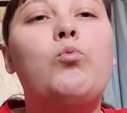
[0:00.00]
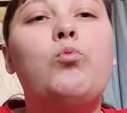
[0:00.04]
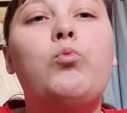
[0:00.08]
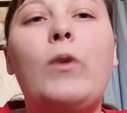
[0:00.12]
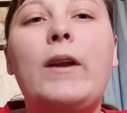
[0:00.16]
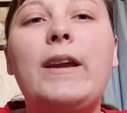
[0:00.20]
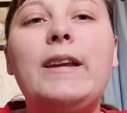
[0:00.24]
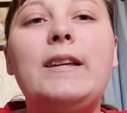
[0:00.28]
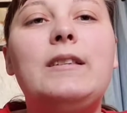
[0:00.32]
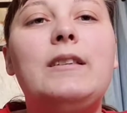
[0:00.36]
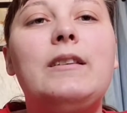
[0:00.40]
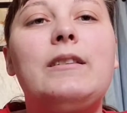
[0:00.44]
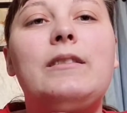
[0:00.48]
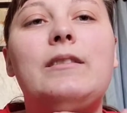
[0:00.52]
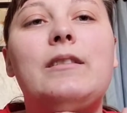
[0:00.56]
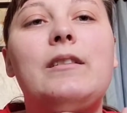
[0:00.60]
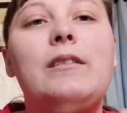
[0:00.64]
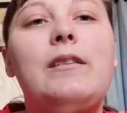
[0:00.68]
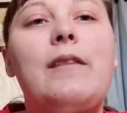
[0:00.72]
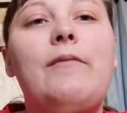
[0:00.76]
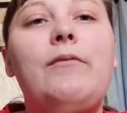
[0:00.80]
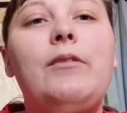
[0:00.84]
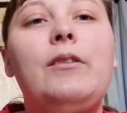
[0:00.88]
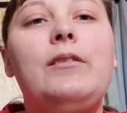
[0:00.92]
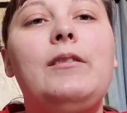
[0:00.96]
racist
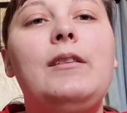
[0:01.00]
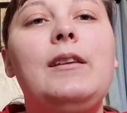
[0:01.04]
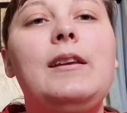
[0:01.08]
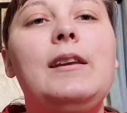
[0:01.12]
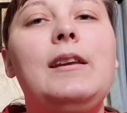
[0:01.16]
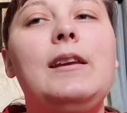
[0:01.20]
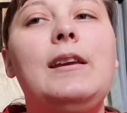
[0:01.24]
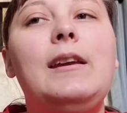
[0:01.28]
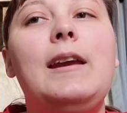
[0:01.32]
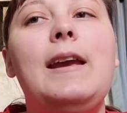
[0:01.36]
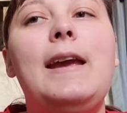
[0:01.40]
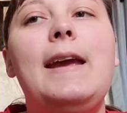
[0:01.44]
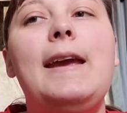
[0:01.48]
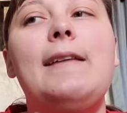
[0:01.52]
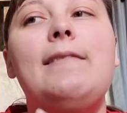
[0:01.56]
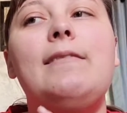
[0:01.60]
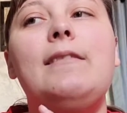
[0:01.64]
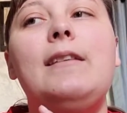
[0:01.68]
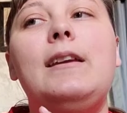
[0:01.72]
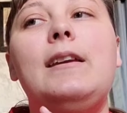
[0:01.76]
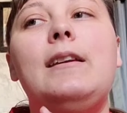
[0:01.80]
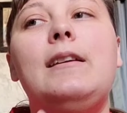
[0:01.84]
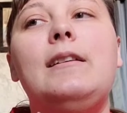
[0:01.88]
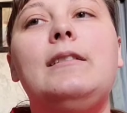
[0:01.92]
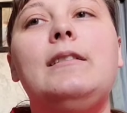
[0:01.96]
and everything,
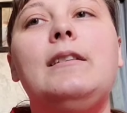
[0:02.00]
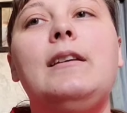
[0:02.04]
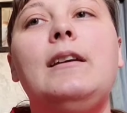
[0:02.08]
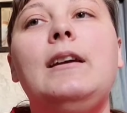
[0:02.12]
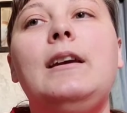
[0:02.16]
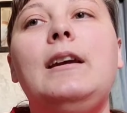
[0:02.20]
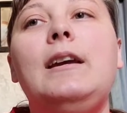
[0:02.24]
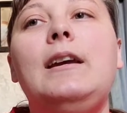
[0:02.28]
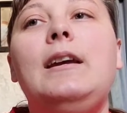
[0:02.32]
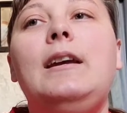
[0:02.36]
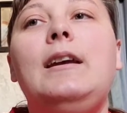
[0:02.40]
and then